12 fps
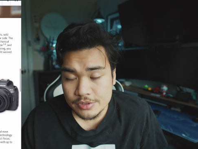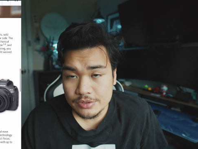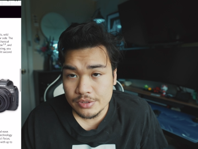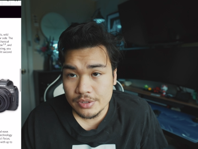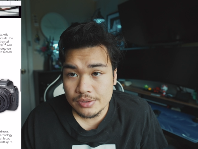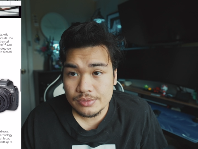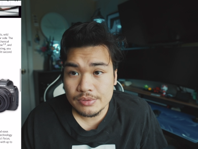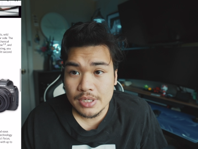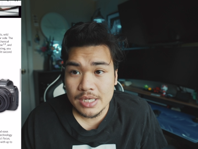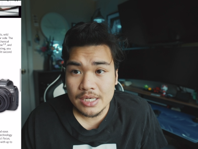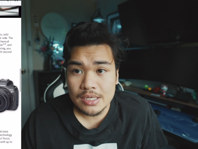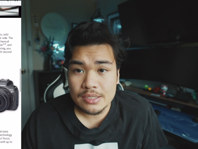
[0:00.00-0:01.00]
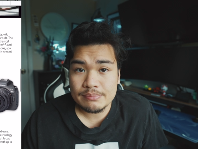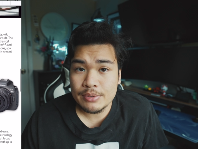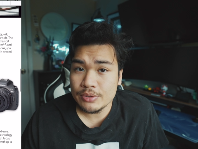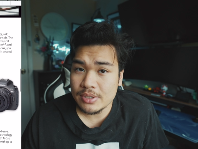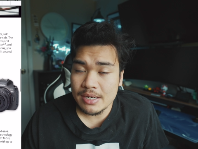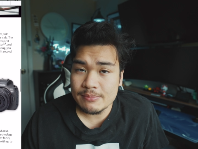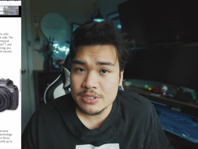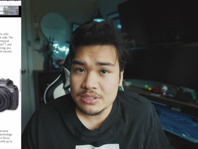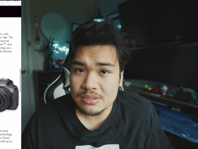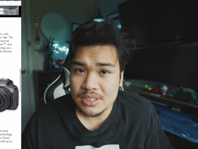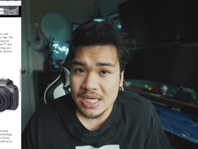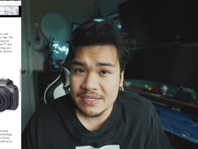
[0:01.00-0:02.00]
So both
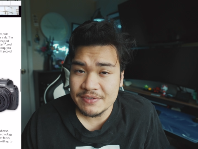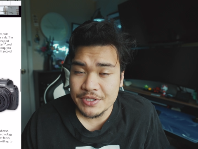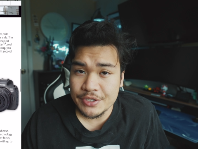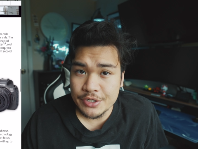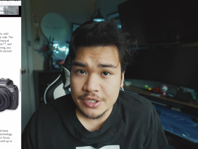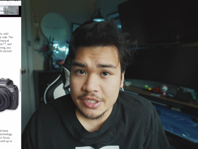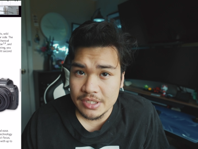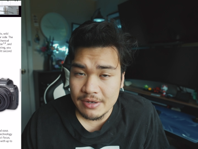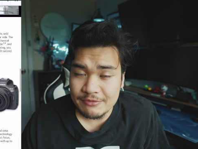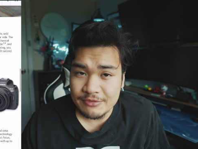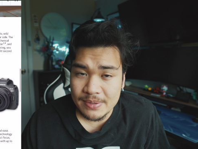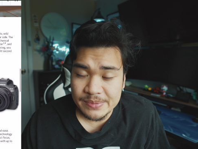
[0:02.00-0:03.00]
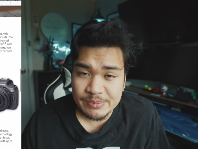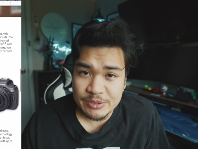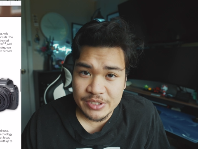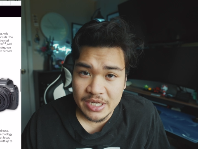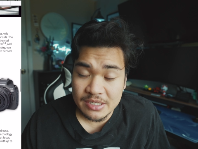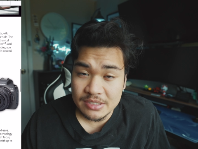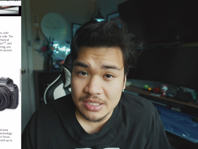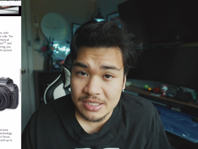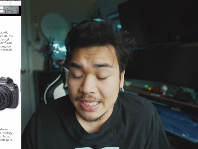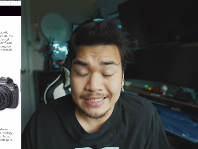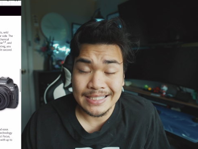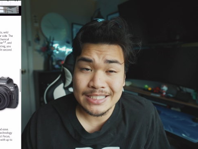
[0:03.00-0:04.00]
cameras have a 30 frames per second
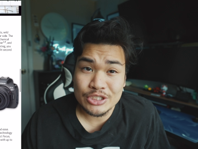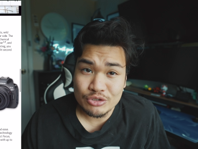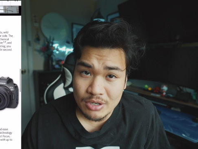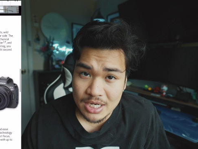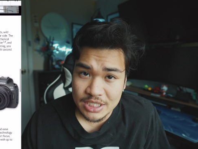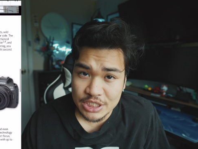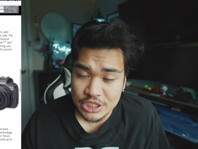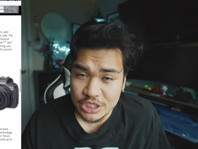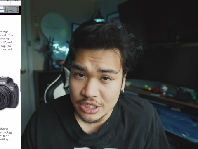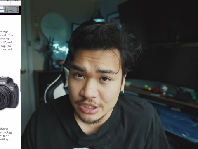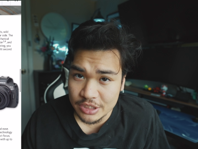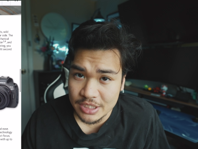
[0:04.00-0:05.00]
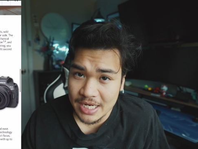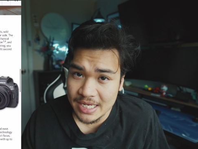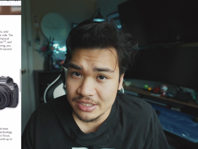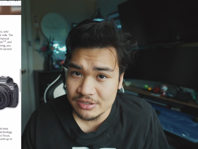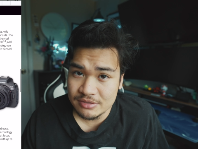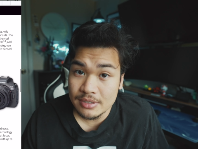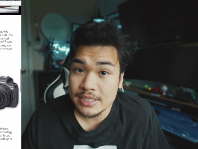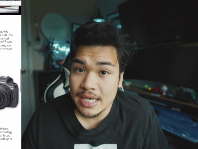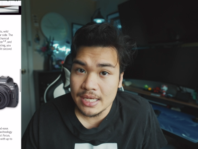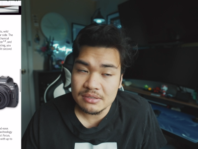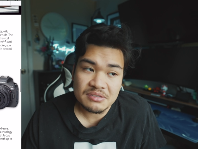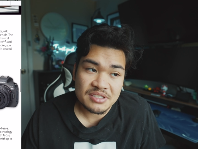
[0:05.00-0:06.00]
electronic shutter, and
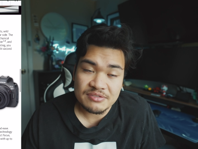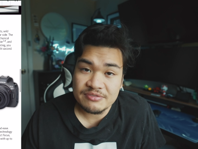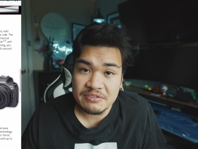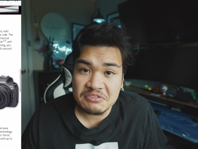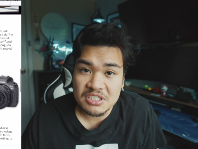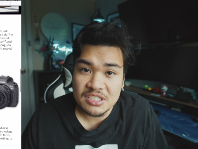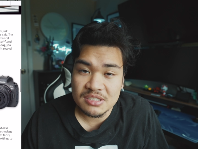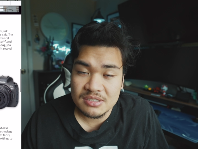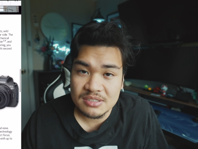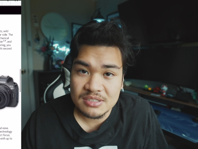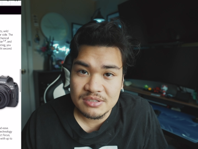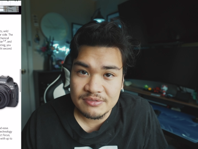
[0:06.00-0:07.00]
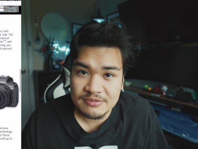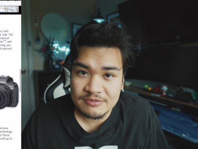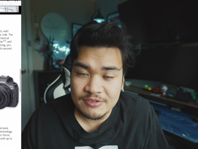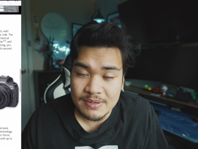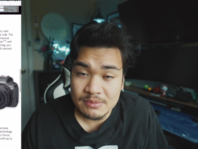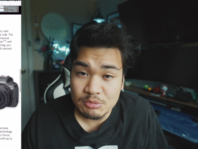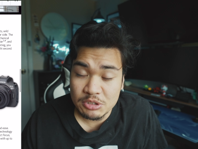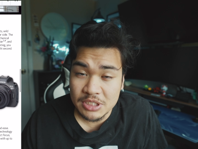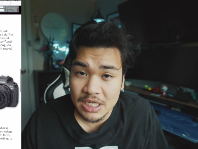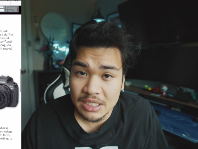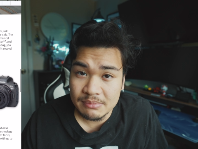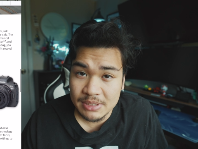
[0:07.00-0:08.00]
again the 15 frames per
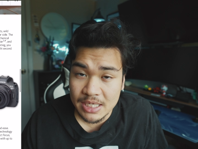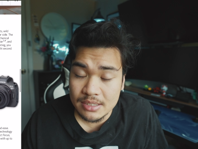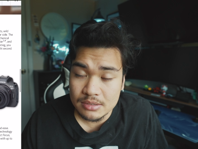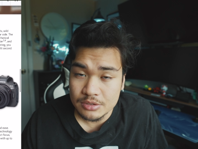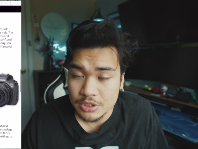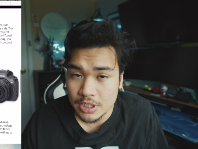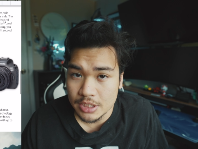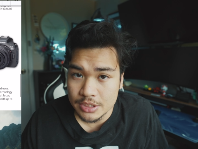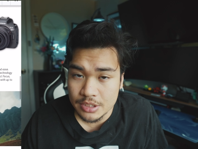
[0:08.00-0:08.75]
second mechanical shutter.